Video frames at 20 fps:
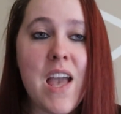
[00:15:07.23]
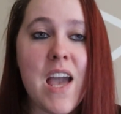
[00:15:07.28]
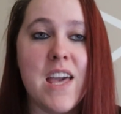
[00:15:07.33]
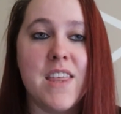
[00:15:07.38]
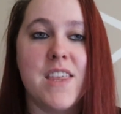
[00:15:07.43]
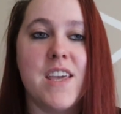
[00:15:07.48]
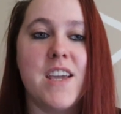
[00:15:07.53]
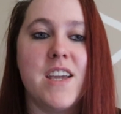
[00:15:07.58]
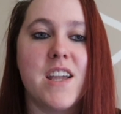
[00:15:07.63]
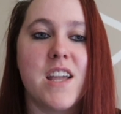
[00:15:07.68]

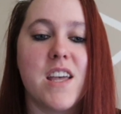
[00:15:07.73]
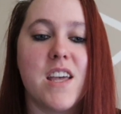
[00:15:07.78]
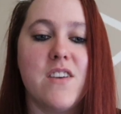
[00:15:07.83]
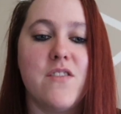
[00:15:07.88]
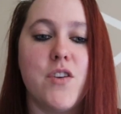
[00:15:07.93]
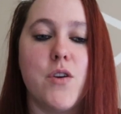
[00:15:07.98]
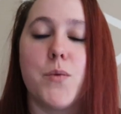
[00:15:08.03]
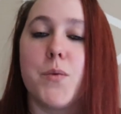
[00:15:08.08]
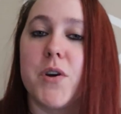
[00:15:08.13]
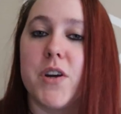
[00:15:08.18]
I think
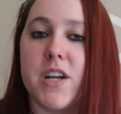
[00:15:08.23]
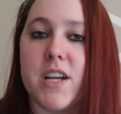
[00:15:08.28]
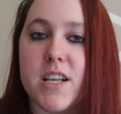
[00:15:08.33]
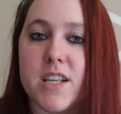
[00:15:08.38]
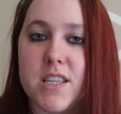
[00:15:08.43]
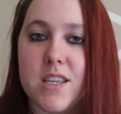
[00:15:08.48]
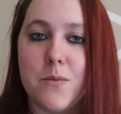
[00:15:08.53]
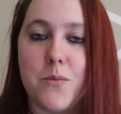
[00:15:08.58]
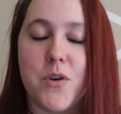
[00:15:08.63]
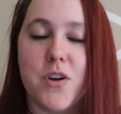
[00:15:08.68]
if you're
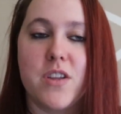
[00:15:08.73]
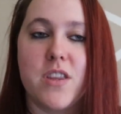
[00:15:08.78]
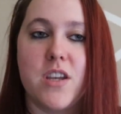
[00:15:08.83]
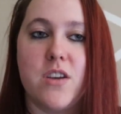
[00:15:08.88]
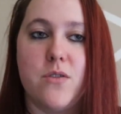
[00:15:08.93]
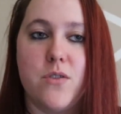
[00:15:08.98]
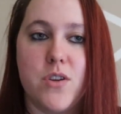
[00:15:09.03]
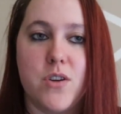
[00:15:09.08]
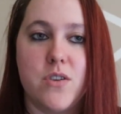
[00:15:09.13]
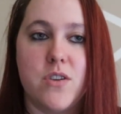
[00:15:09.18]
working somewhere
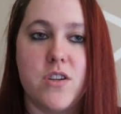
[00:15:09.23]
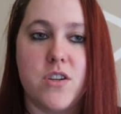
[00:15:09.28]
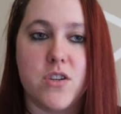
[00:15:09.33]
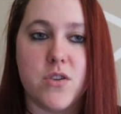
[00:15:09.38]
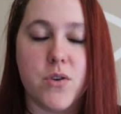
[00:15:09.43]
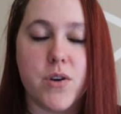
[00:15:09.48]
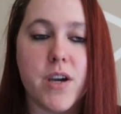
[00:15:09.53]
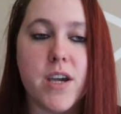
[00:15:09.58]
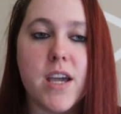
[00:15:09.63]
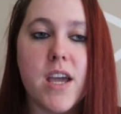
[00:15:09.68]
that you don't
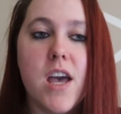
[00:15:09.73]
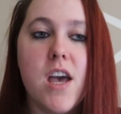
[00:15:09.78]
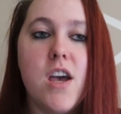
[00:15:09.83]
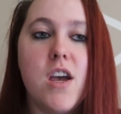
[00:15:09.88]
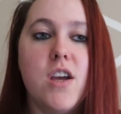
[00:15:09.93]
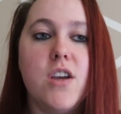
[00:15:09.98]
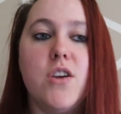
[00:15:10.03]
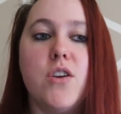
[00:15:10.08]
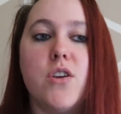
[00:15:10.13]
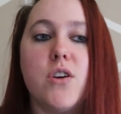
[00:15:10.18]
enjoy,
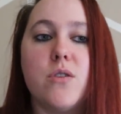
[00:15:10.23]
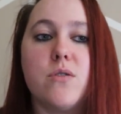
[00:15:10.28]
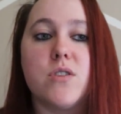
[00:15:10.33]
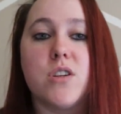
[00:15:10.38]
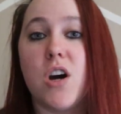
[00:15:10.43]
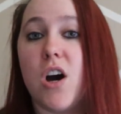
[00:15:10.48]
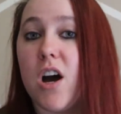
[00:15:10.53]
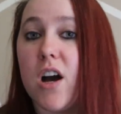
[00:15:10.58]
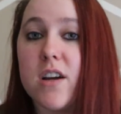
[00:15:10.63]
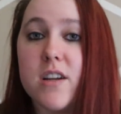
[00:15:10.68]
you know,
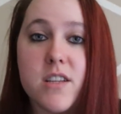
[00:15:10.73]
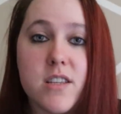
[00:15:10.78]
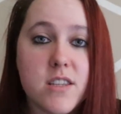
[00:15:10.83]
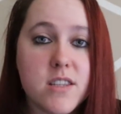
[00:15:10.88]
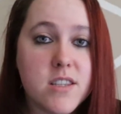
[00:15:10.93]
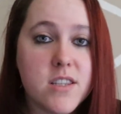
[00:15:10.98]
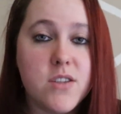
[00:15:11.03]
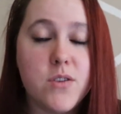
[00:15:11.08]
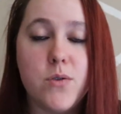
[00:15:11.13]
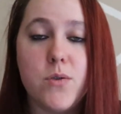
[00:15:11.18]
talk
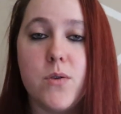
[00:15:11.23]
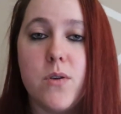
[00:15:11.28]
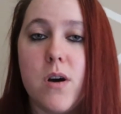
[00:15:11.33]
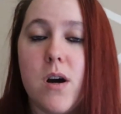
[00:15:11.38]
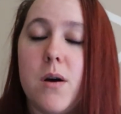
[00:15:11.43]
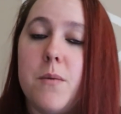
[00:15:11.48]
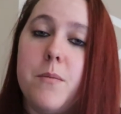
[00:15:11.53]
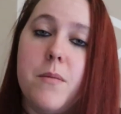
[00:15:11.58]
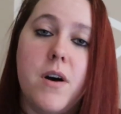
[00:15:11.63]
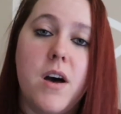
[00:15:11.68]
to
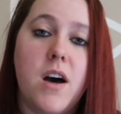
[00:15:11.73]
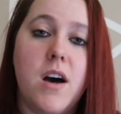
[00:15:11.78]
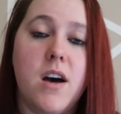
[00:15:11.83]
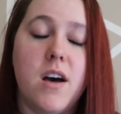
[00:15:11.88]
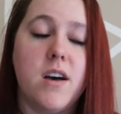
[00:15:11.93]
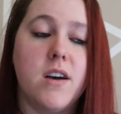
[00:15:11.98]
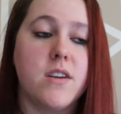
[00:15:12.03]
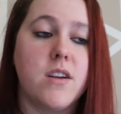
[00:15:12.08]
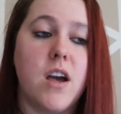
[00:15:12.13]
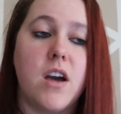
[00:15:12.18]
a,
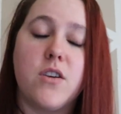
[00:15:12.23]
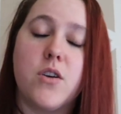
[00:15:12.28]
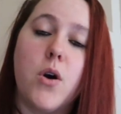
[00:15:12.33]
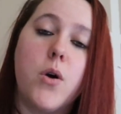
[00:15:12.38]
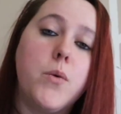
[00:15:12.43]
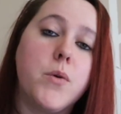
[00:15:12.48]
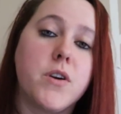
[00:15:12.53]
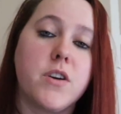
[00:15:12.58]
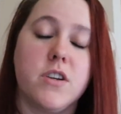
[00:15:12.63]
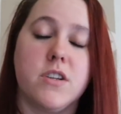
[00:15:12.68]
a, a
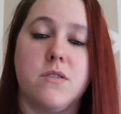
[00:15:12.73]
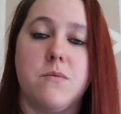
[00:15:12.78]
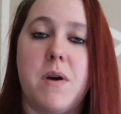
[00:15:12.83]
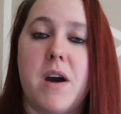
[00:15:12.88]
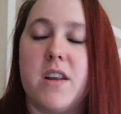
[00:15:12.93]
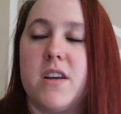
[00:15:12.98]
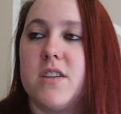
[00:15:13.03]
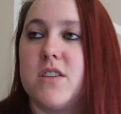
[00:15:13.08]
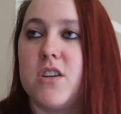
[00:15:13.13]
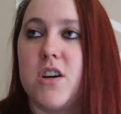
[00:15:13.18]
co-workers
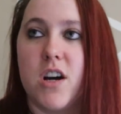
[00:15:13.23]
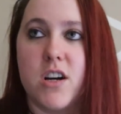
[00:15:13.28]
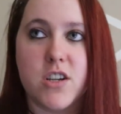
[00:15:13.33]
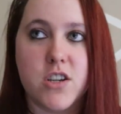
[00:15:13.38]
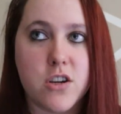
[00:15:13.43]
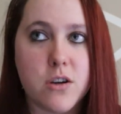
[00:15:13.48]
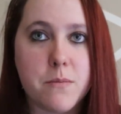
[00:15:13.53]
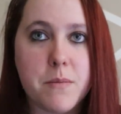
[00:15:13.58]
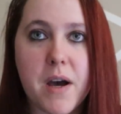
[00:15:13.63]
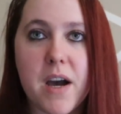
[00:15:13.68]
about it,
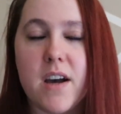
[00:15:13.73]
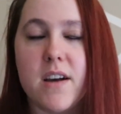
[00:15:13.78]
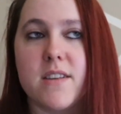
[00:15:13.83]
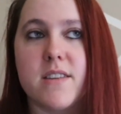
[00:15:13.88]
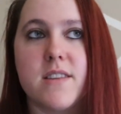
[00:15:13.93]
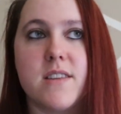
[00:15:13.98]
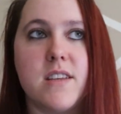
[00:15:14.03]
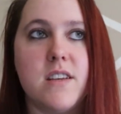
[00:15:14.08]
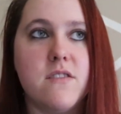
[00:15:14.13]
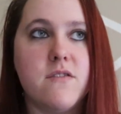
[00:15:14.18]
talk to your
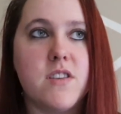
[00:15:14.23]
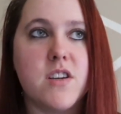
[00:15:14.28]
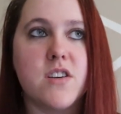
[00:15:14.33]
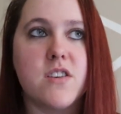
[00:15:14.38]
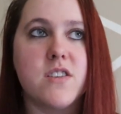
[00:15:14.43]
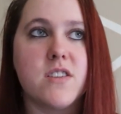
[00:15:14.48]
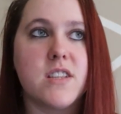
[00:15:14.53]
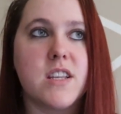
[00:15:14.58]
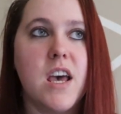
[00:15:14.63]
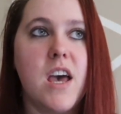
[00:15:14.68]
boss, see if
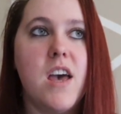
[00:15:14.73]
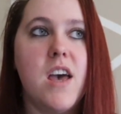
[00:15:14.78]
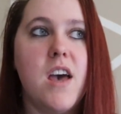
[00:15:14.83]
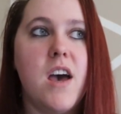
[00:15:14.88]
there's